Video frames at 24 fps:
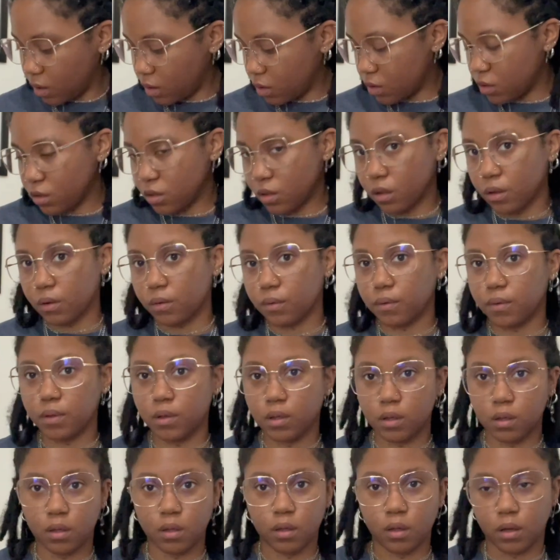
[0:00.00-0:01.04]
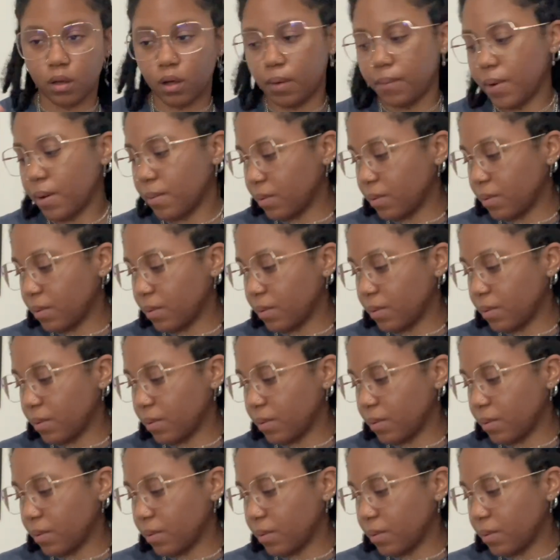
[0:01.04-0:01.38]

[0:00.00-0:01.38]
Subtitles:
So I got my